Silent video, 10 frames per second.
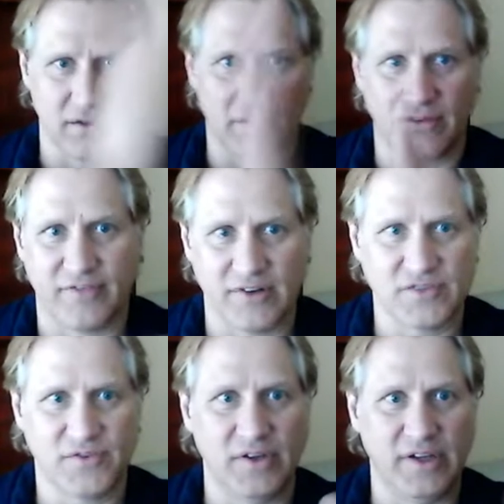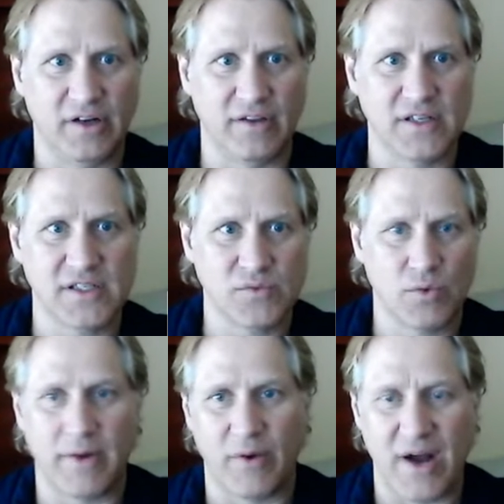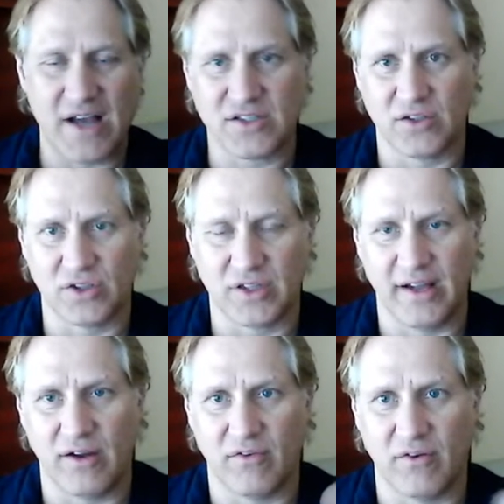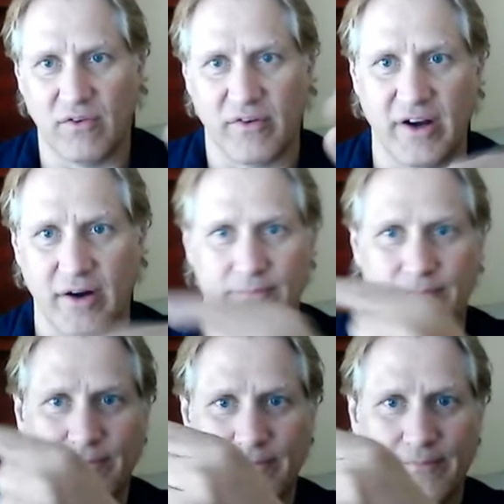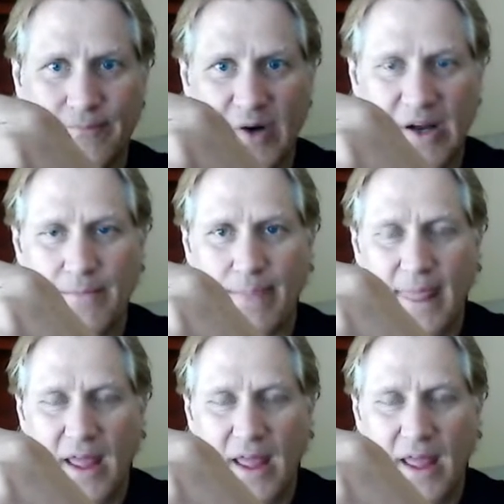the first full year, this is what my roster looked like over here, right?